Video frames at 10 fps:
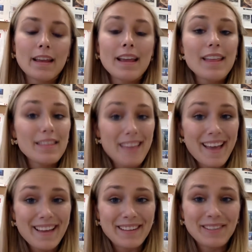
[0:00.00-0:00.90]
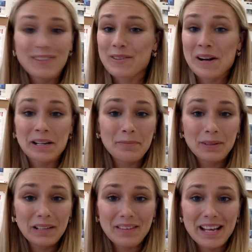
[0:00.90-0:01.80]
Then, you're not going to
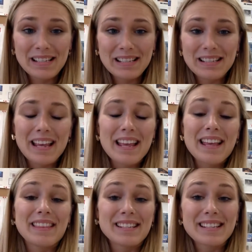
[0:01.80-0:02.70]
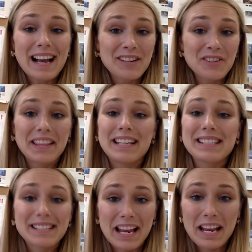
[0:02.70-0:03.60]
believe this. This is actually the
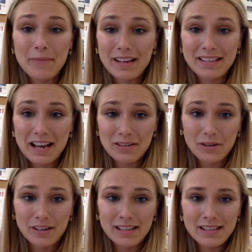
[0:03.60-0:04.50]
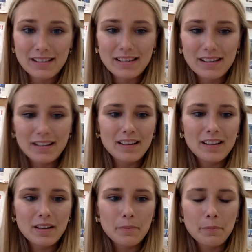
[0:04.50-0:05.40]
same exact artist,
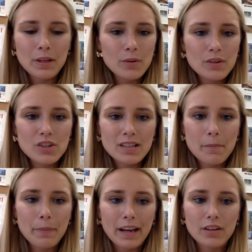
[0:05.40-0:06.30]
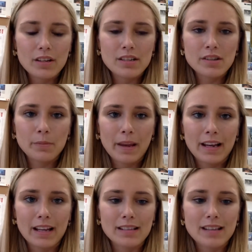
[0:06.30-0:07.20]
but you can just compare these two
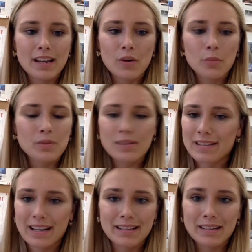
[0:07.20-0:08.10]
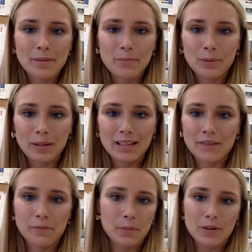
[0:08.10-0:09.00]
paintings and it almost looks like it's a completely
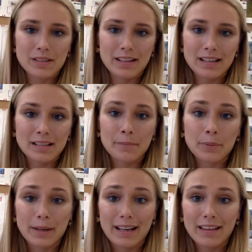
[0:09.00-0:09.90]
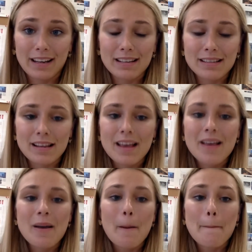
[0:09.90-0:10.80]
different person that's completing these.
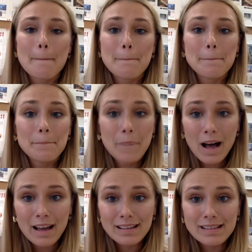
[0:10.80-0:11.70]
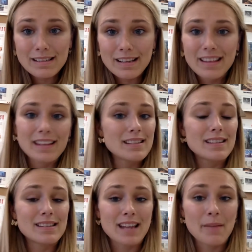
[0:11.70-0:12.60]
But this is the
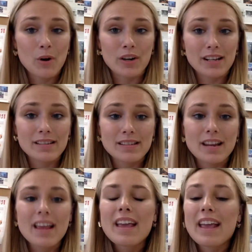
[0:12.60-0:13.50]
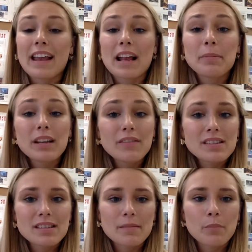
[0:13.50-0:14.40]
same artist. And I believe this
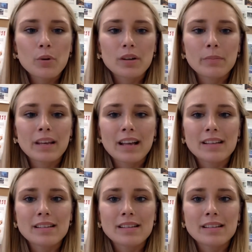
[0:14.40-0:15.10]
is important because